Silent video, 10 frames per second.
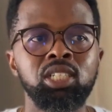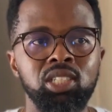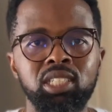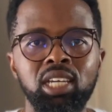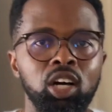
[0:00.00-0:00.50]

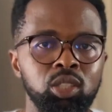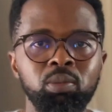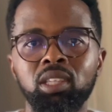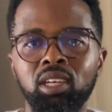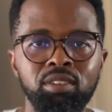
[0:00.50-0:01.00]
just tells
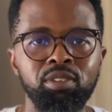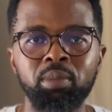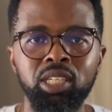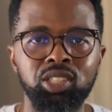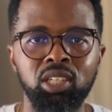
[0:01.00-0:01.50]
me the
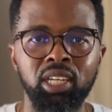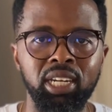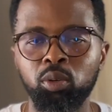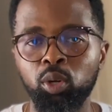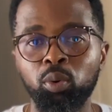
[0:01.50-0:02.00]
information
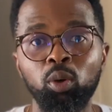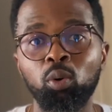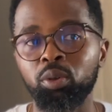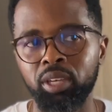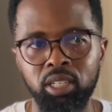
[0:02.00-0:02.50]
and where the
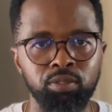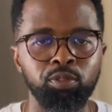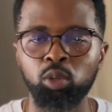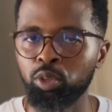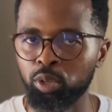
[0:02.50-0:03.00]
author has
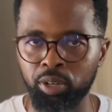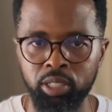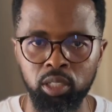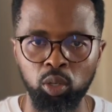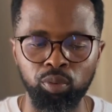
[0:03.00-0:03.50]
full
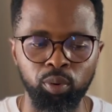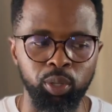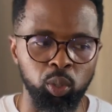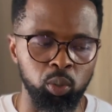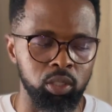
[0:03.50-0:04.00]
authority over
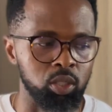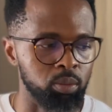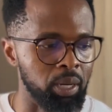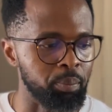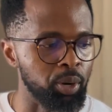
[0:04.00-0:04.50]
what goes into
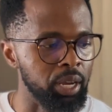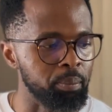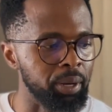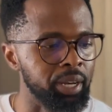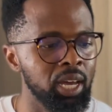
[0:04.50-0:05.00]
my brain,
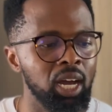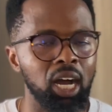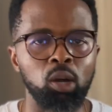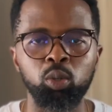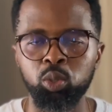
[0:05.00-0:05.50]
but I
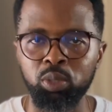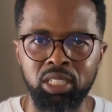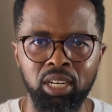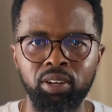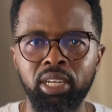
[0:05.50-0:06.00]
also
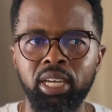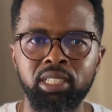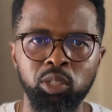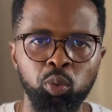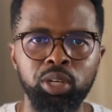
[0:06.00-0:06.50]
interrogate
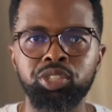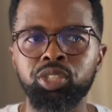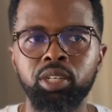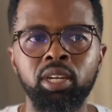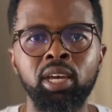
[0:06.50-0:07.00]
and
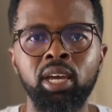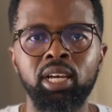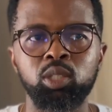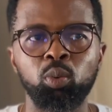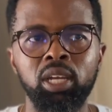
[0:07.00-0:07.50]
question
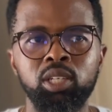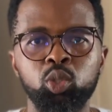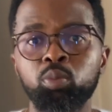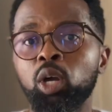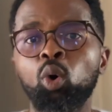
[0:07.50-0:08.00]
as well as
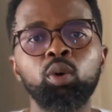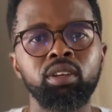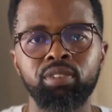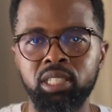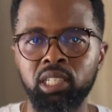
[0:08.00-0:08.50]
do my own
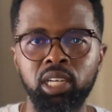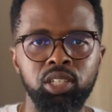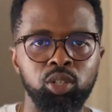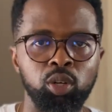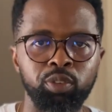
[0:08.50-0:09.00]

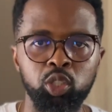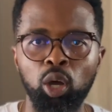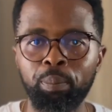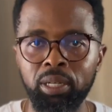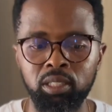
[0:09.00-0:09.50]
investigation of the
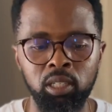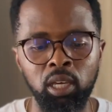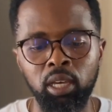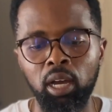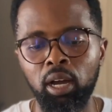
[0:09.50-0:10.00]
topics
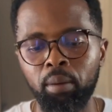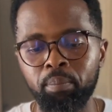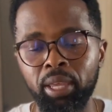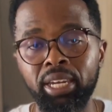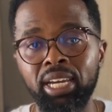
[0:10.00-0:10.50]

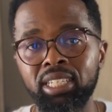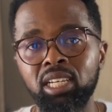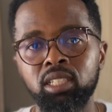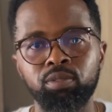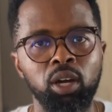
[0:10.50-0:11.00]
and
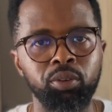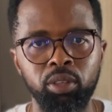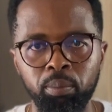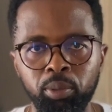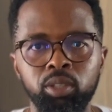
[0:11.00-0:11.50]
ideas found in
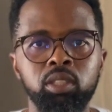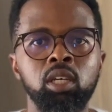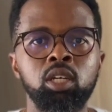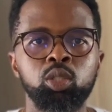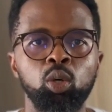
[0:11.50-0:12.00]
the books.
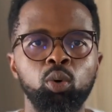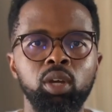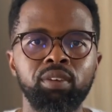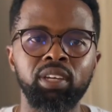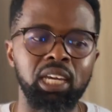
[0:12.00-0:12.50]
So
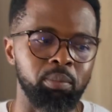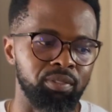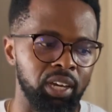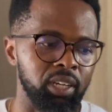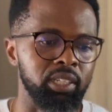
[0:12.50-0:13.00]
if it can be
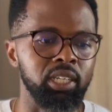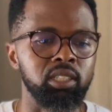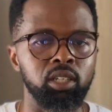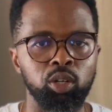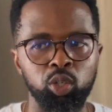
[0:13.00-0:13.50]

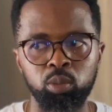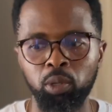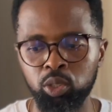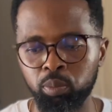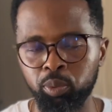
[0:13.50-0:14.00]
validated across
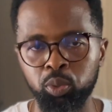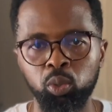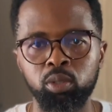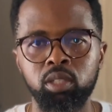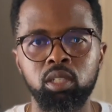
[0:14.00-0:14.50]
multiple
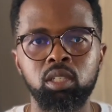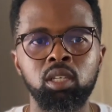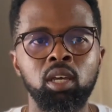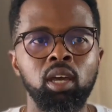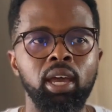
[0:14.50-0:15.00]
sources
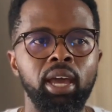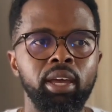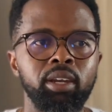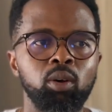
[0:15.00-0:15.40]
and